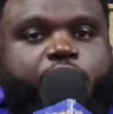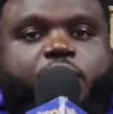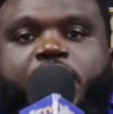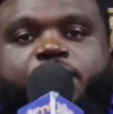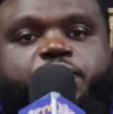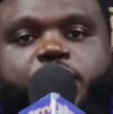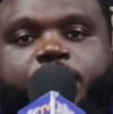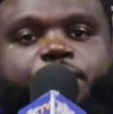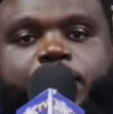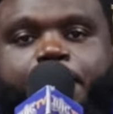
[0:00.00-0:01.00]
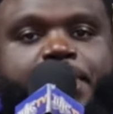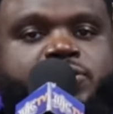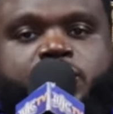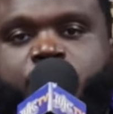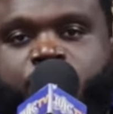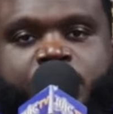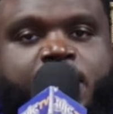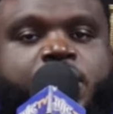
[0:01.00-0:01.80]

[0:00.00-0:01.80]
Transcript: ready for the for the persecution.